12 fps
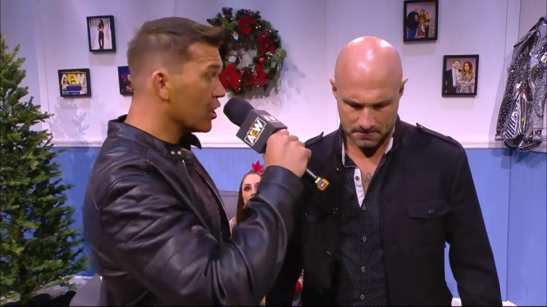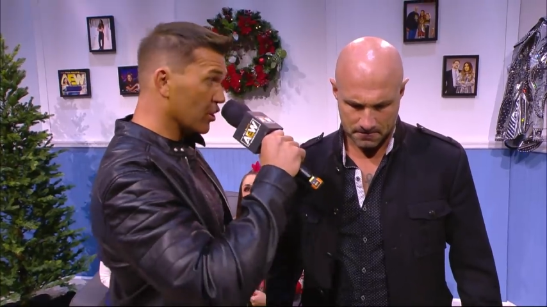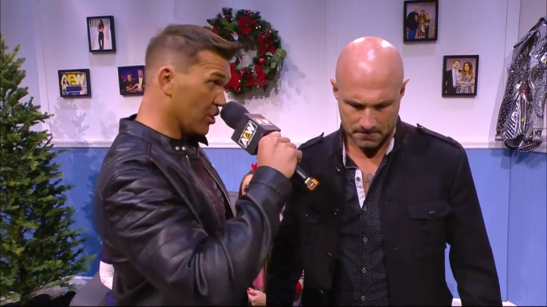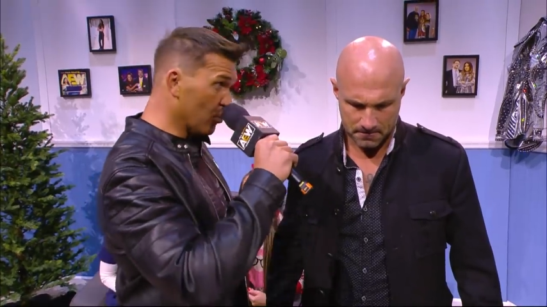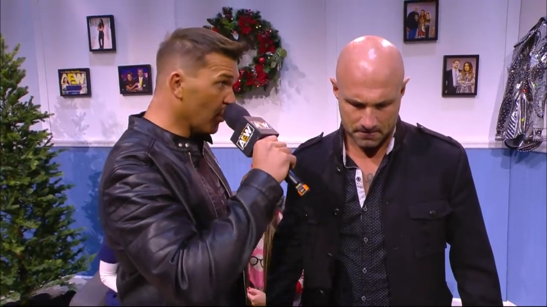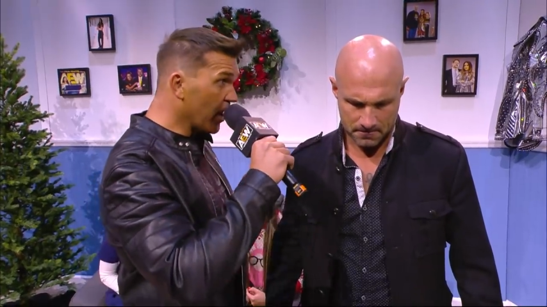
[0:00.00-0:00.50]

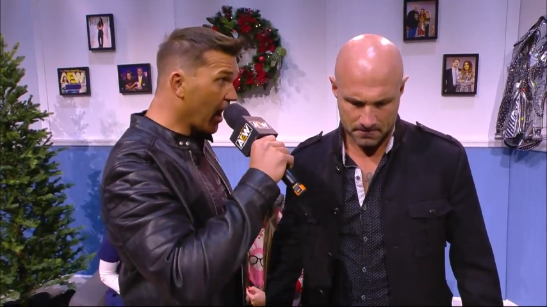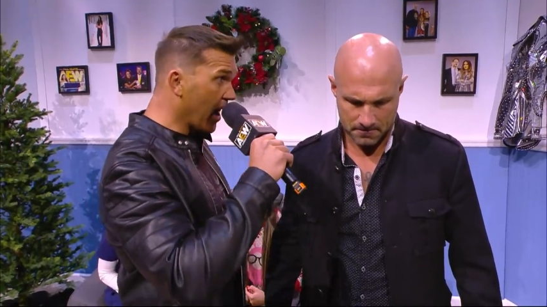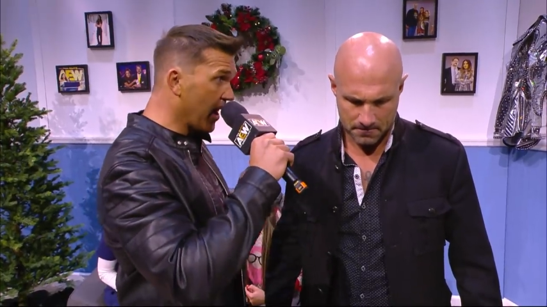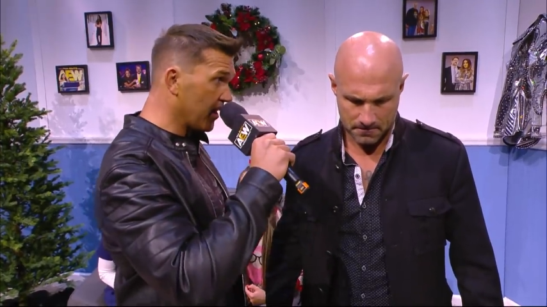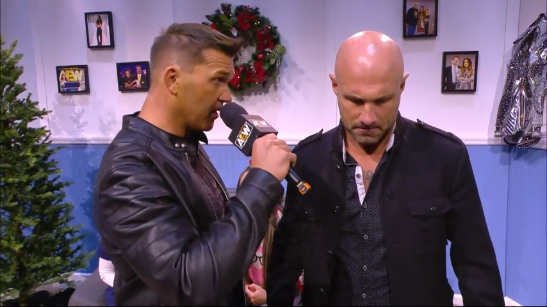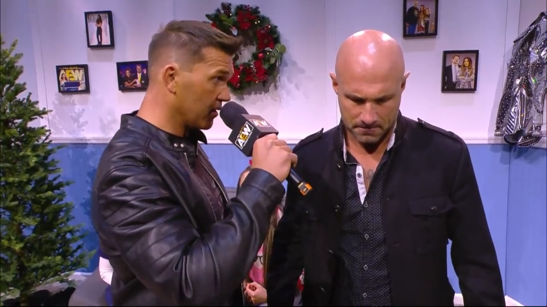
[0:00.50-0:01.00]
Speaker 1: you and
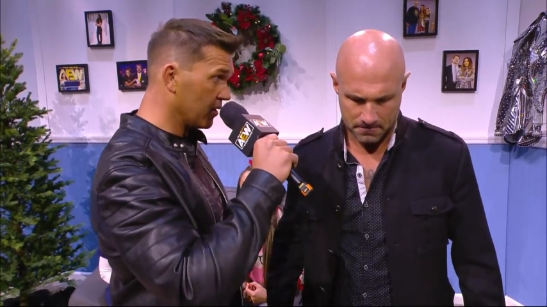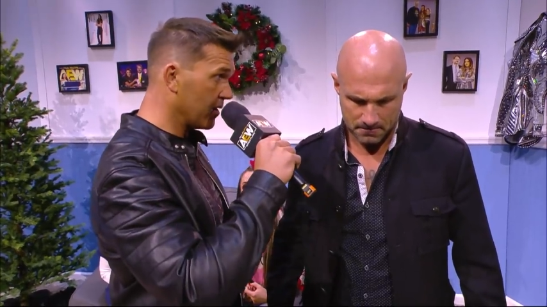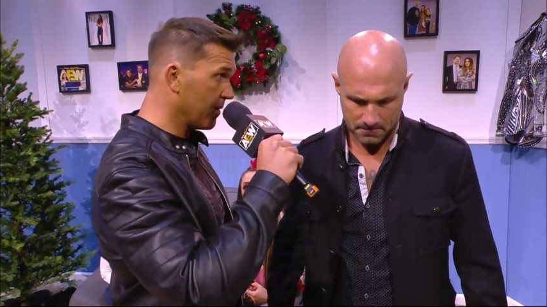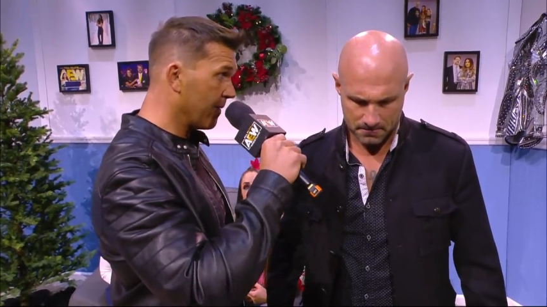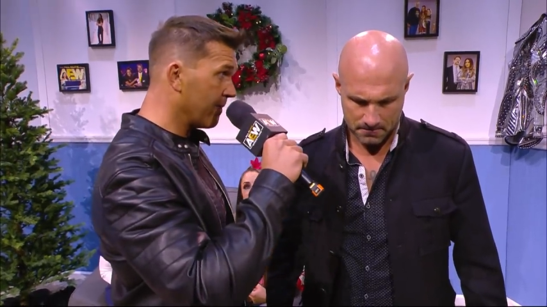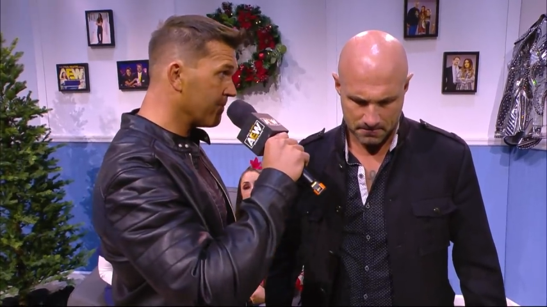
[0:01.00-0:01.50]
I
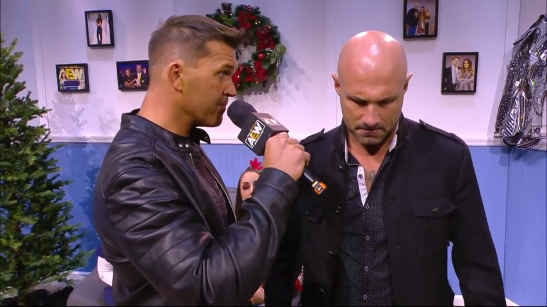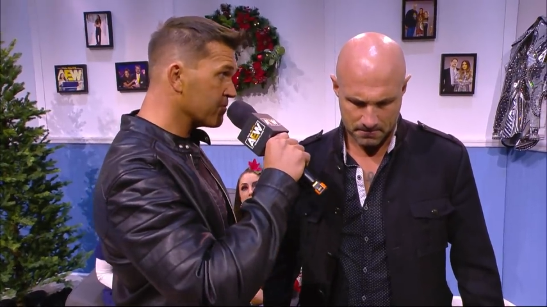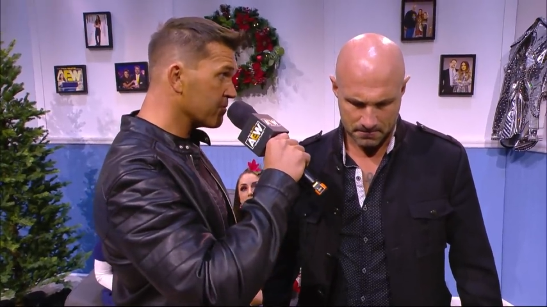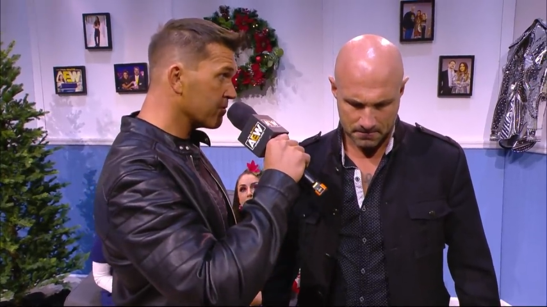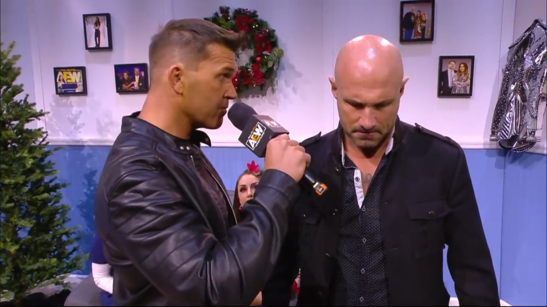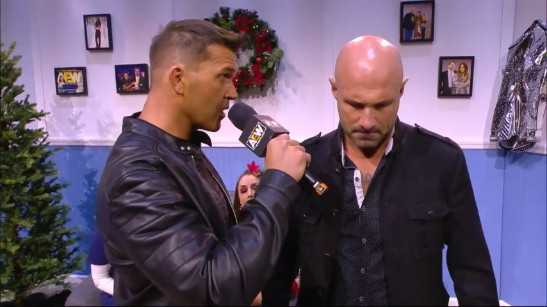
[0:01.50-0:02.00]

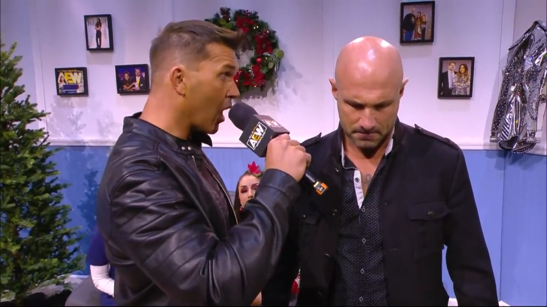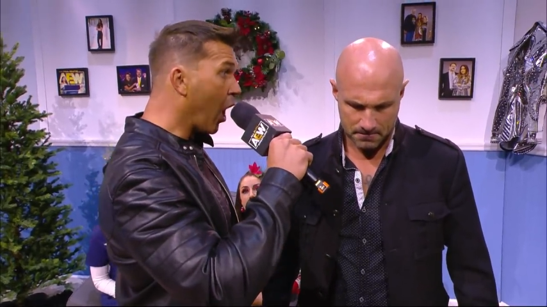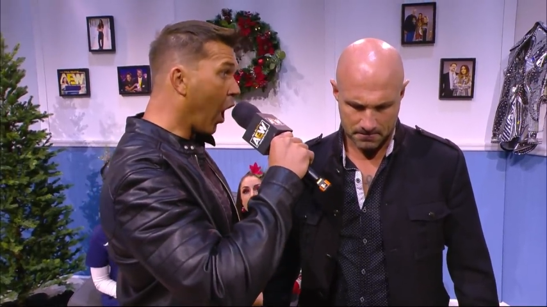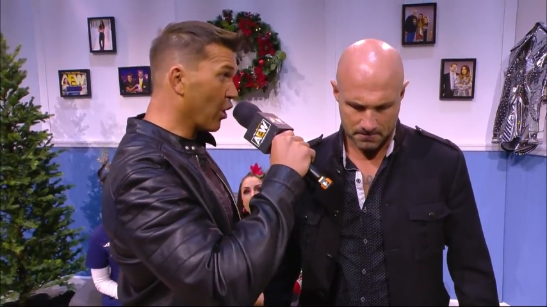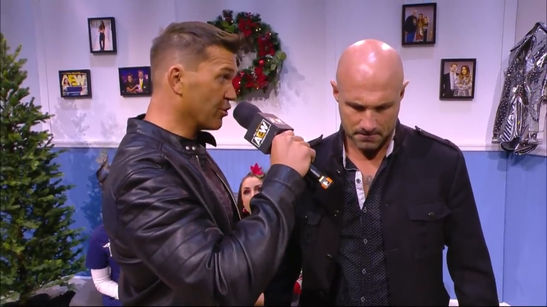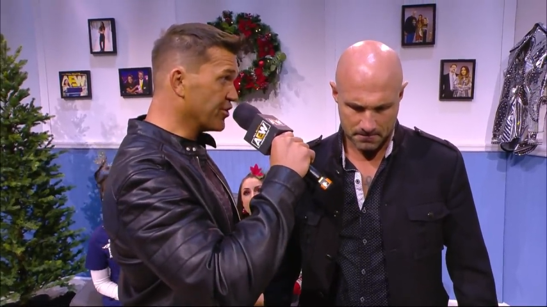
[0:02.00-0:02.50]

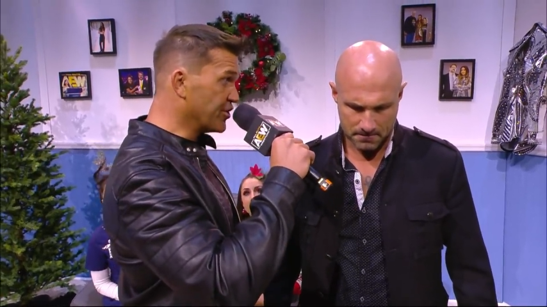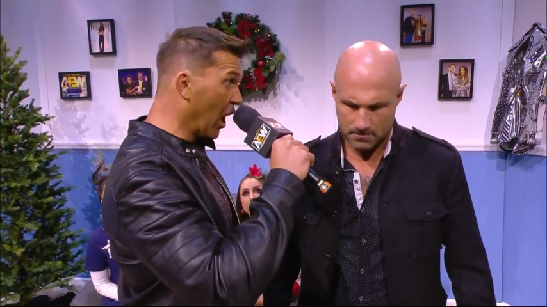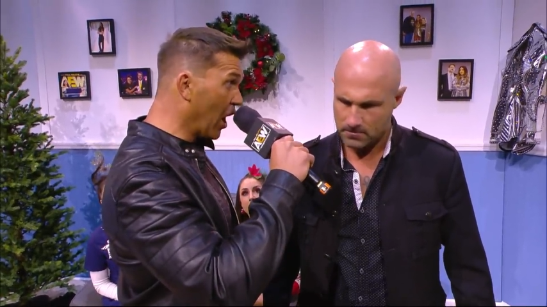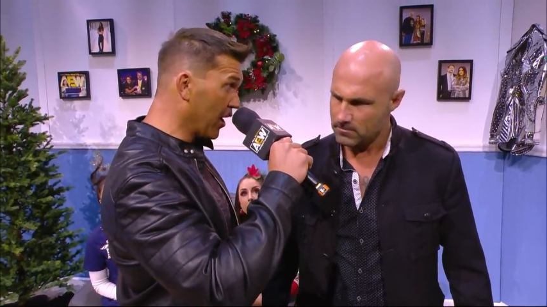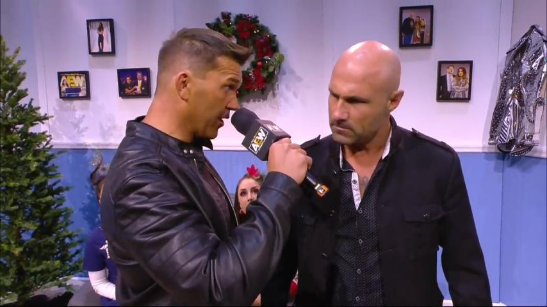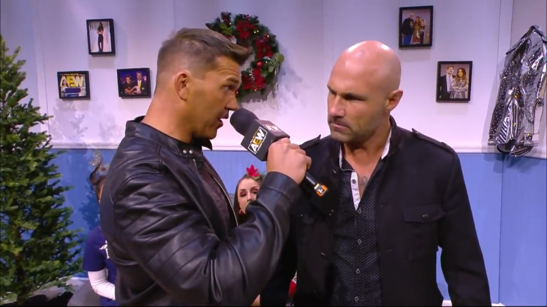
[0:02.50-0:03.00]
are
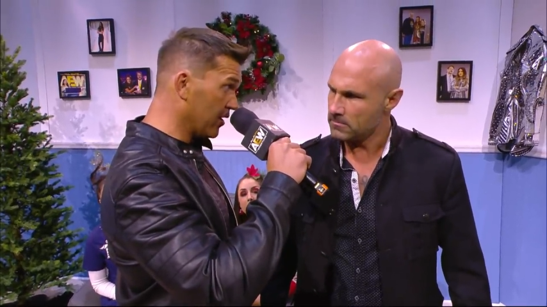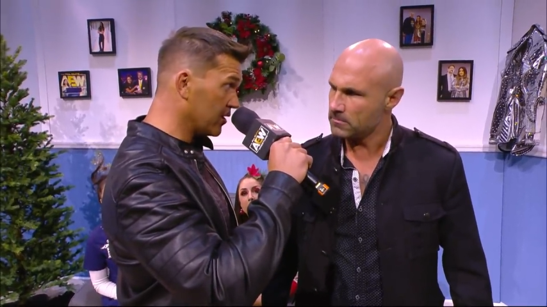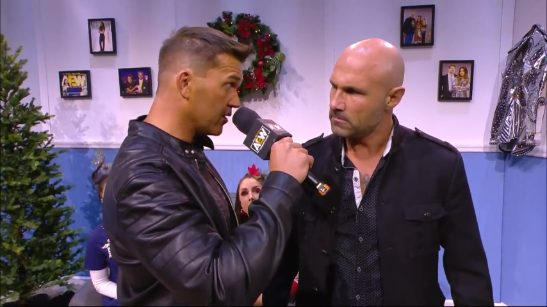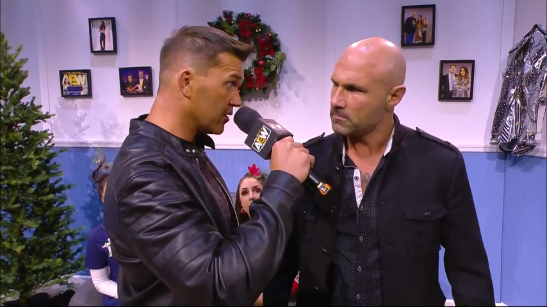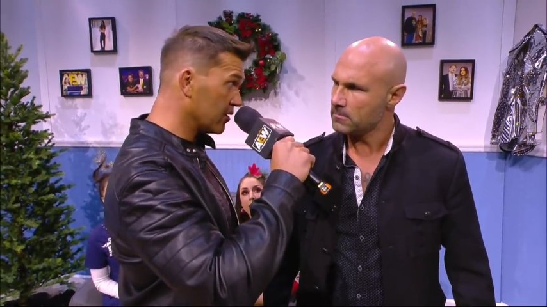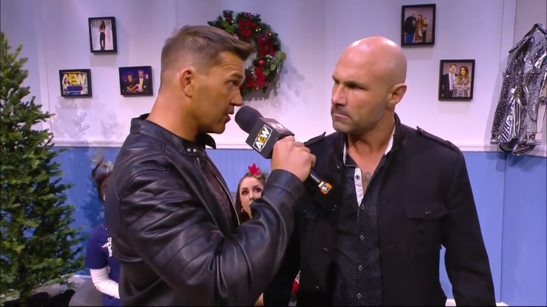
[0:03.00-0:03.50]
done
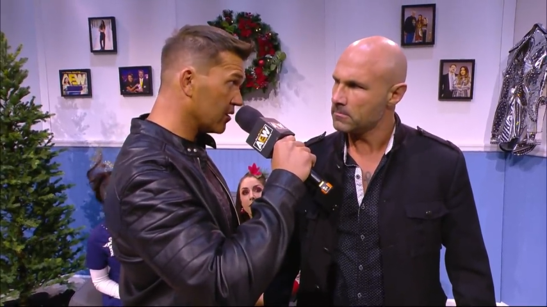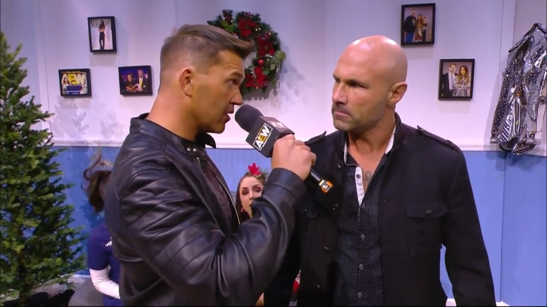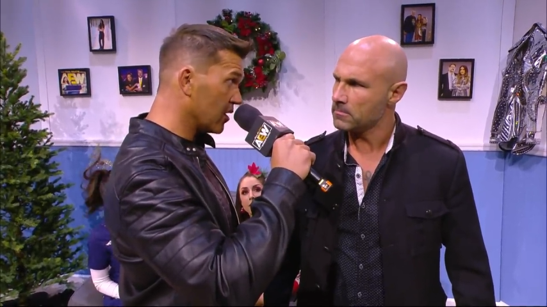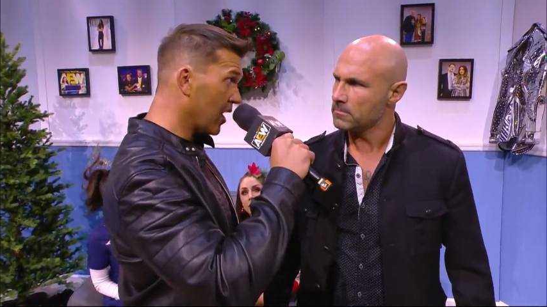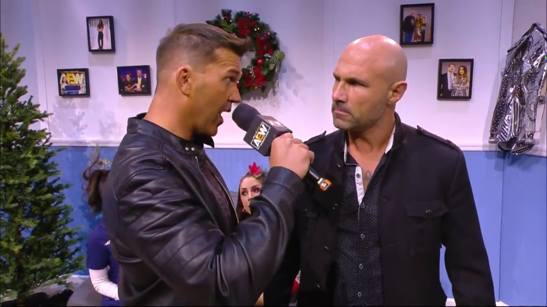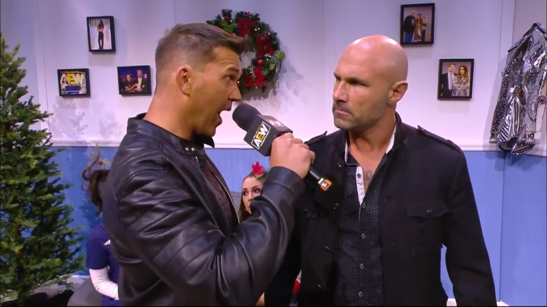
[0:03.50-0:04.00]

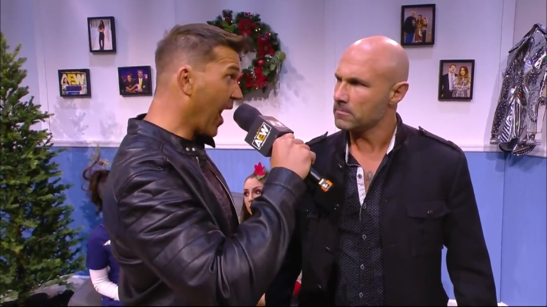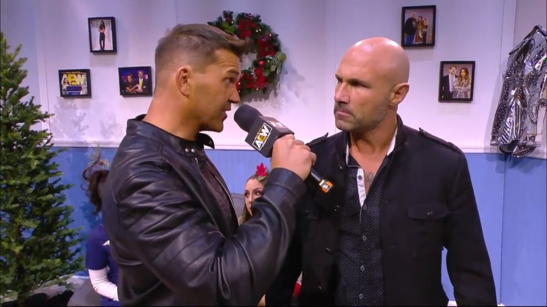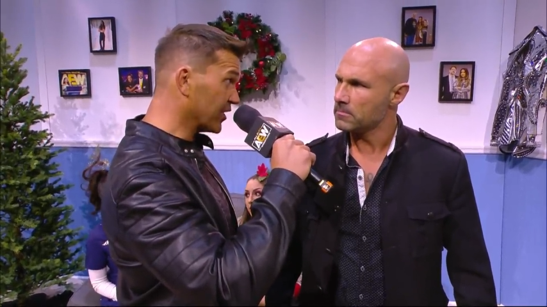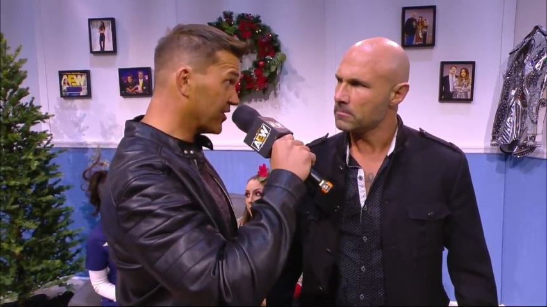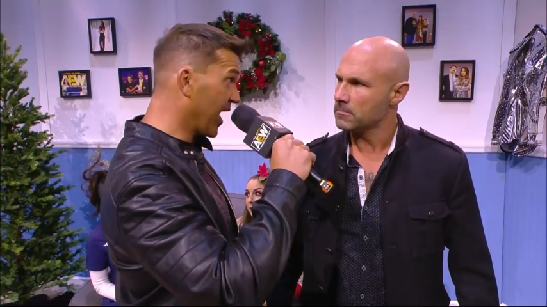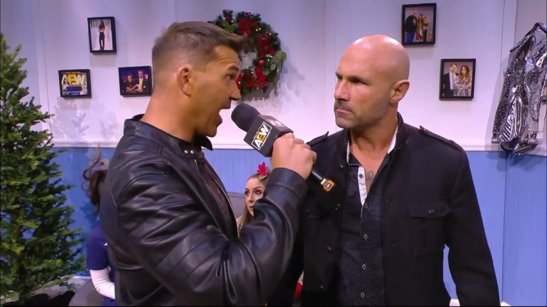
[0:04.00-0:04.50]
as a
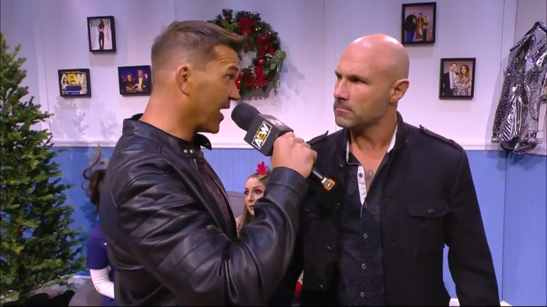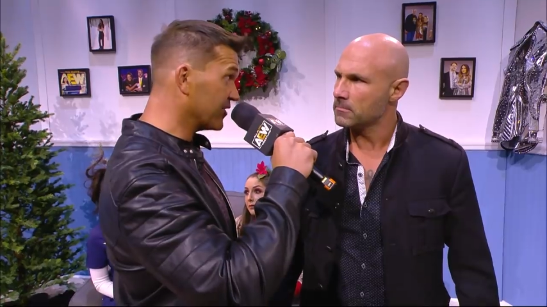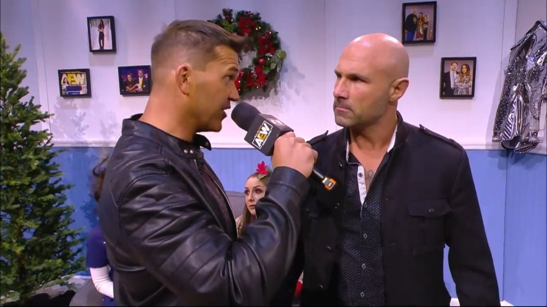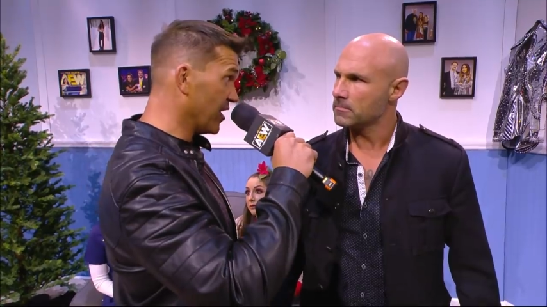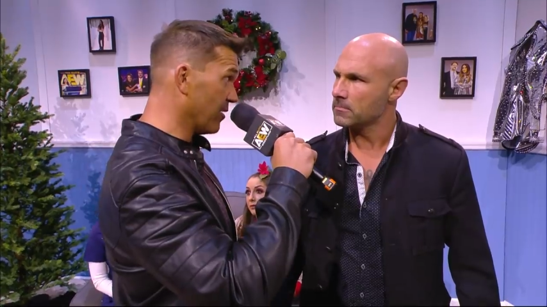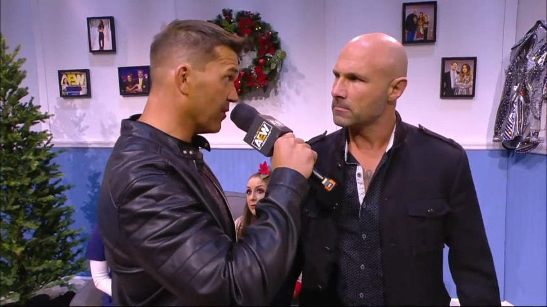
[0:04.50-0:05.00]
tag team